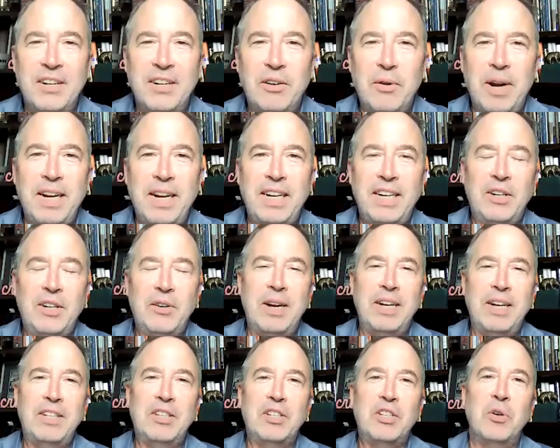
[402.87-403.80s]
Great,
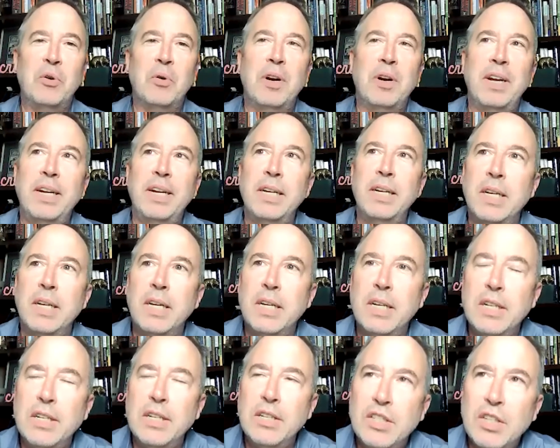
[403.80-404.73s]
great story.
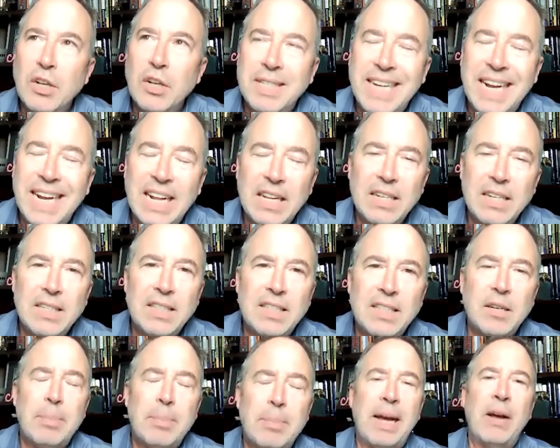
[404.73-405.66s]
So tell us
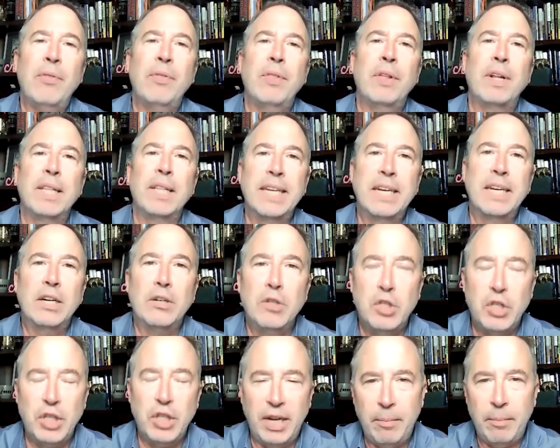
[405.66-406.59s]
about the Little
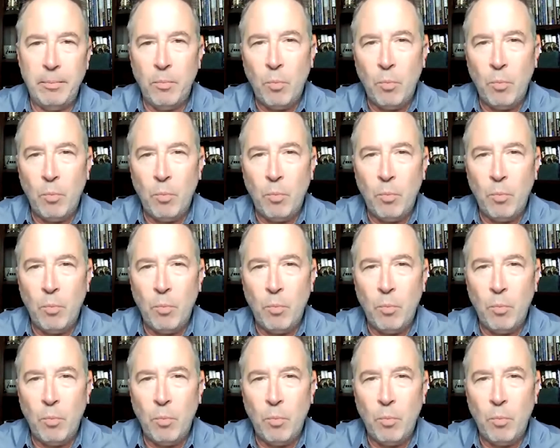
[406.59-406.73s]
Gym.